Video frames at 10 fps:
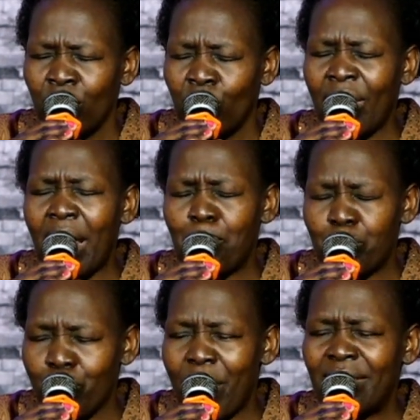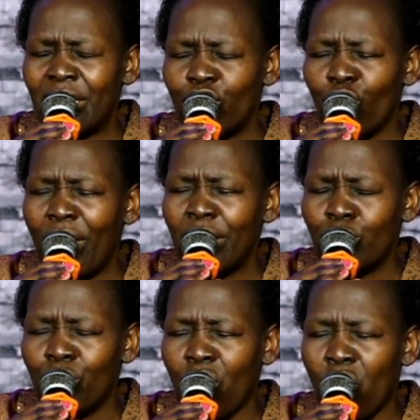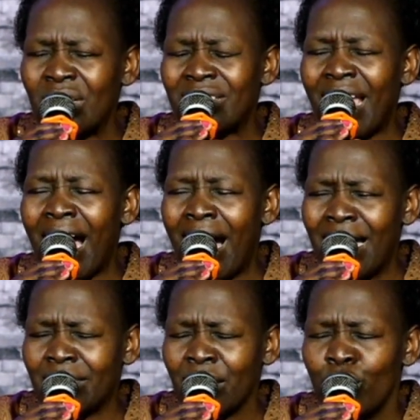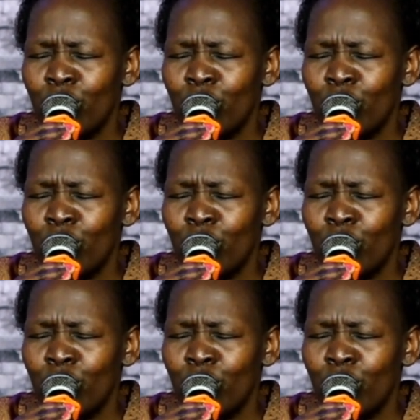Lord, I pray that you're going to cause their hearts